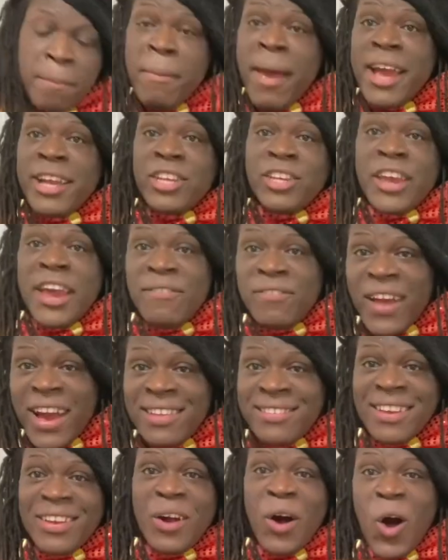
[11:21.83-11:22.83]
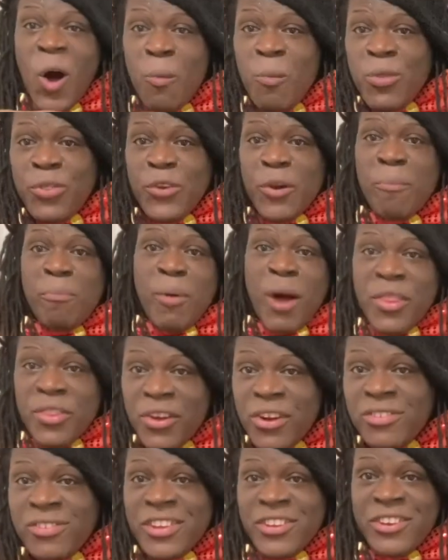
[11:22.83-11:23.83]
make shaved ice at home with your
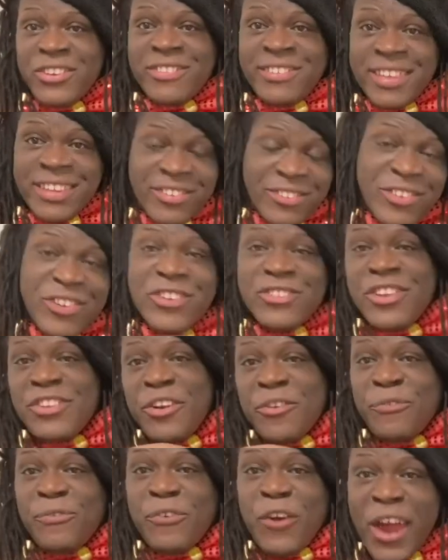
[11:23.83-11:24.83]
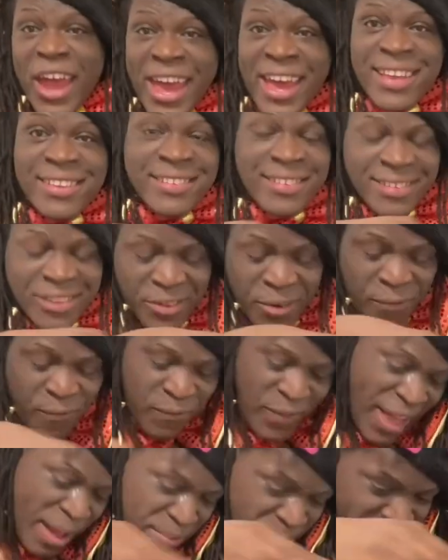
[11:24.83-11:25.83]
brothers and your sisters and your friends and your
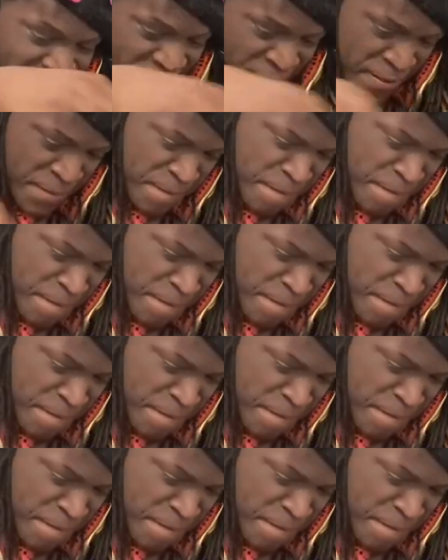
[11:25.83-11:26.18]
family.